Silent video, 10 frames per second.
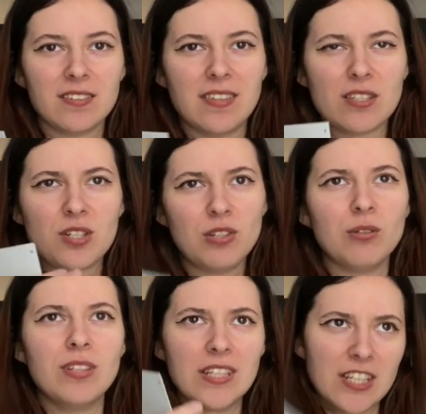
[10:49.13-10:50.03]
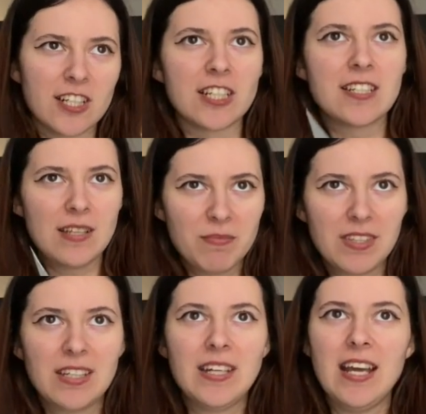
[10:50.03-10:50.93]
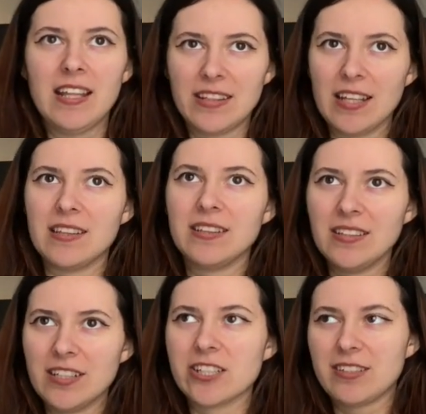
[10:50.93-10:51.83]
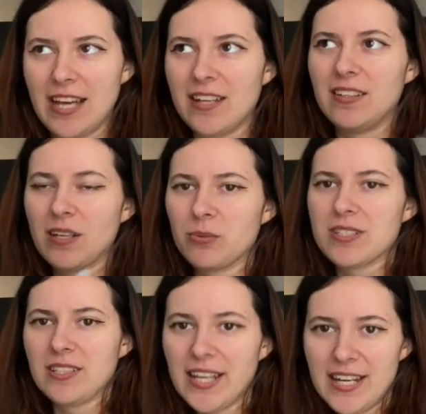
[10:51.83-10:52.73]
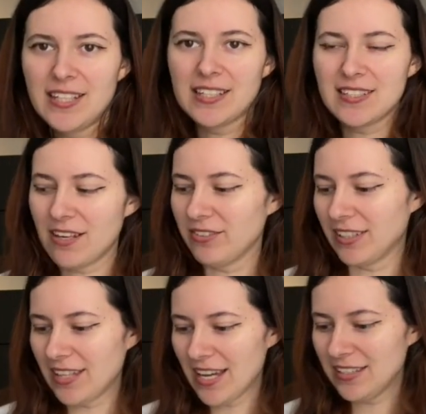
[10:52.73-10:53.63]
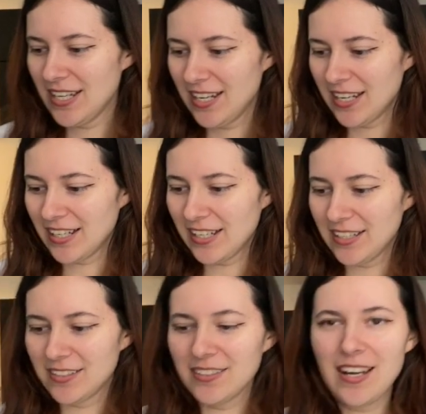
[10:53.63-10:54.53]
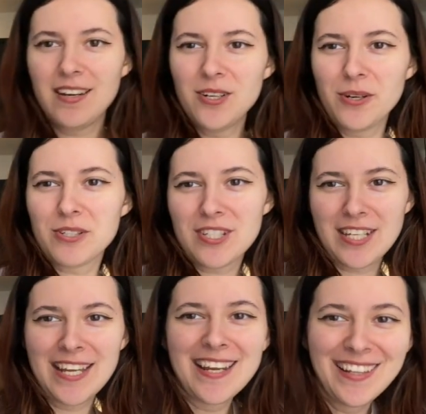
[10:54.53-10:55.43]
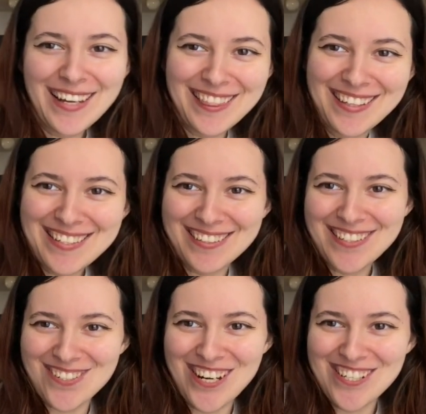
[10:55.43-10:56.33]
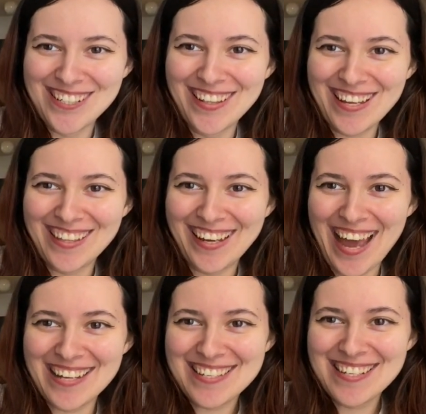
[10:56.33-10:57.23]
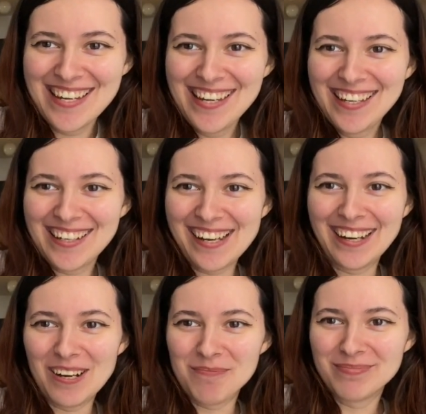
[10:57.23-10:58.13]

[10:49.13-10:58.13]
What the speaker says: stood near something, and then near that there was a lake and stuff like that. And I don't know, I just kind of like this illustration. I like the cats. I